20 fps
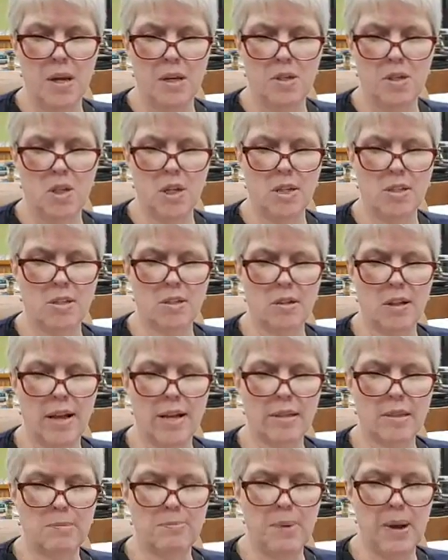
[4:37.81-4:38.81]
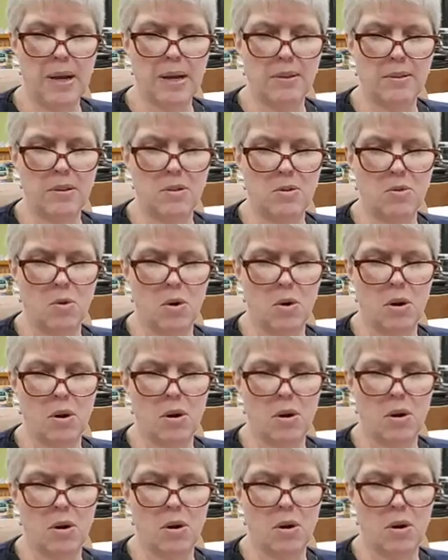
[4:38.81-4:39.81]
Chase glanced back at the door,
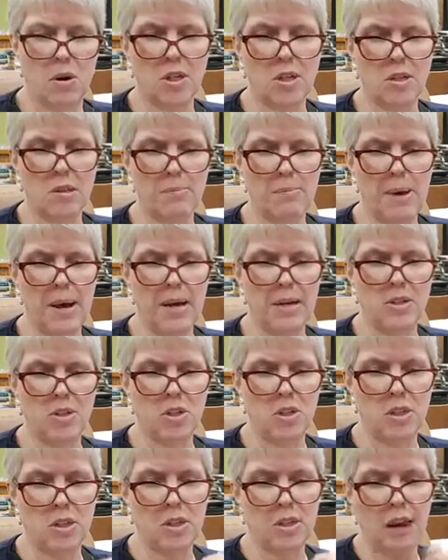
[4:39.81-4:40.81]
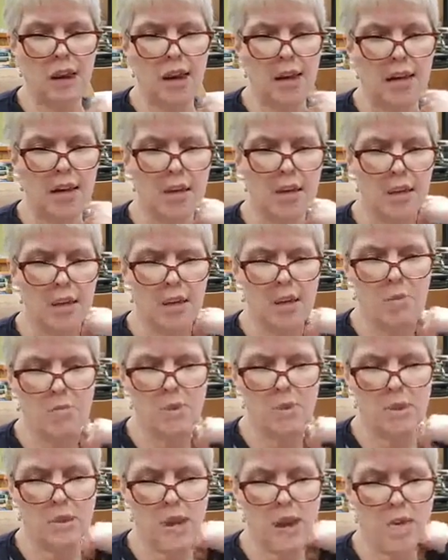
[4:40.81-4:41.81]
clutching the badge in his hand. It
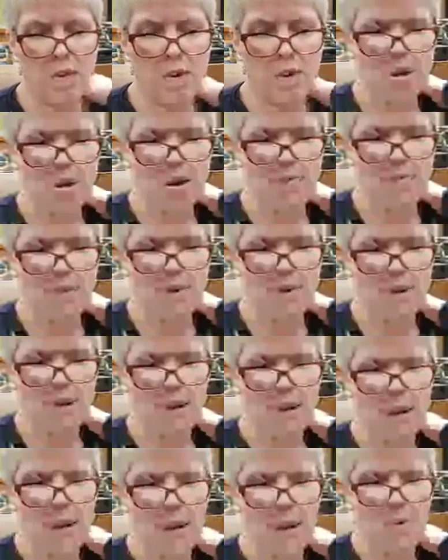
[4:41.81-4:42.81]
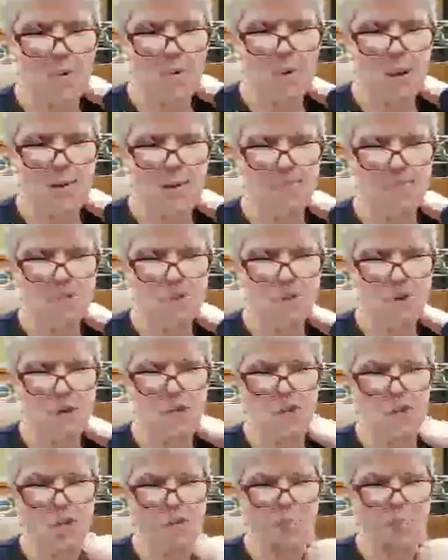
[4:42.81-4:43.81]
was now or never. He would have to try
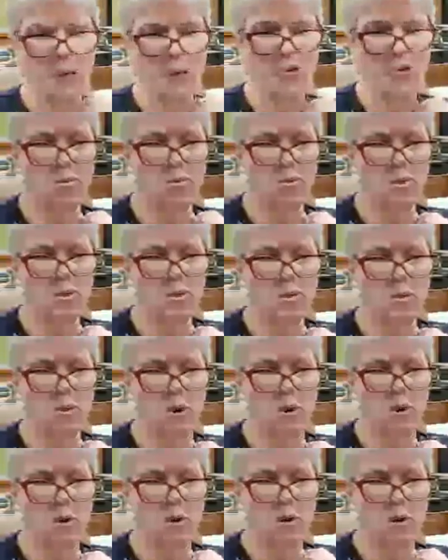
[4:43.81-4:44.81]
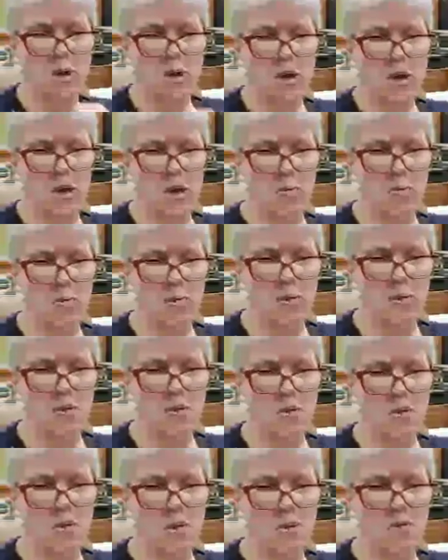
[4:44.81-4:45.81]
jumping through the door. He wasn't
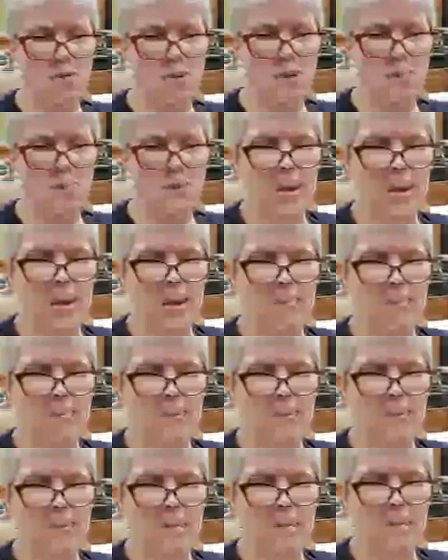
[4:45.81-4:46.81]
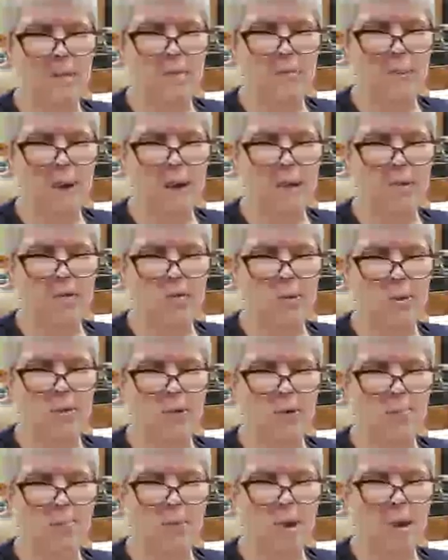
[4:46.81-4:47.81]
sure if he'd be able to take the badge with
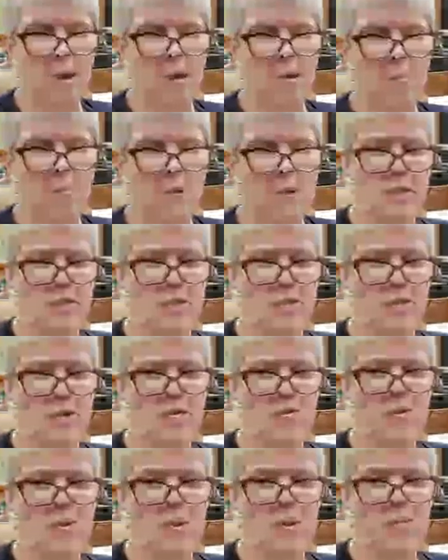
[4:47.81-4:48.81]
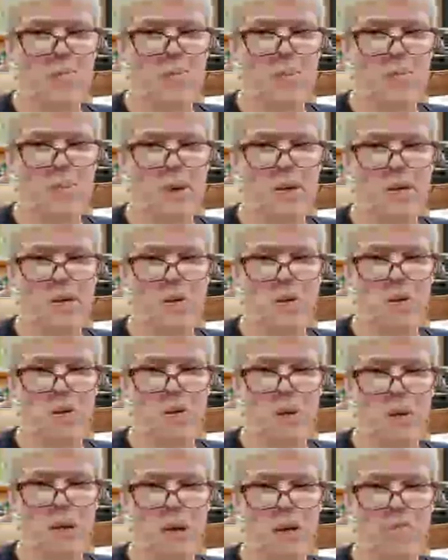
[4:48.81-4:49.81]
him, but his clothes seemed to make the
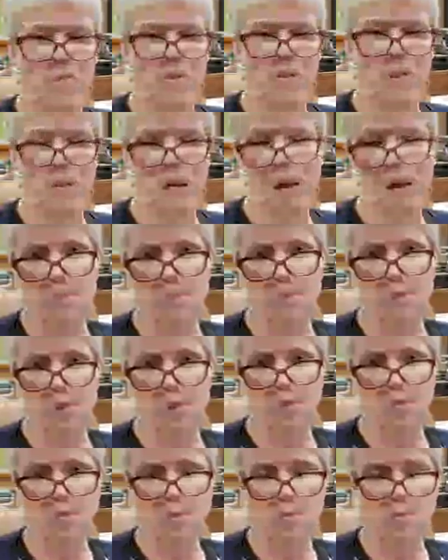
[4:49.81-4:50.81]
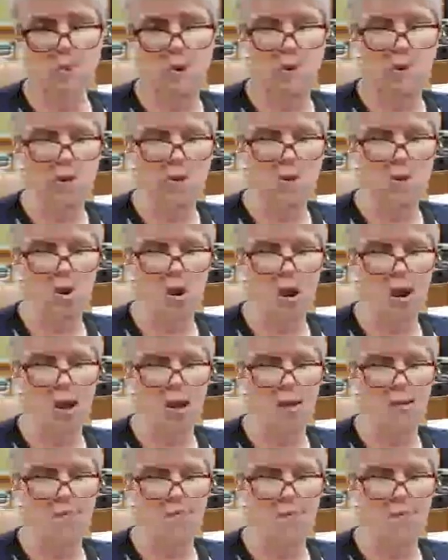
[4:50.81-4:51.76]
journey every time, so it was worth a try.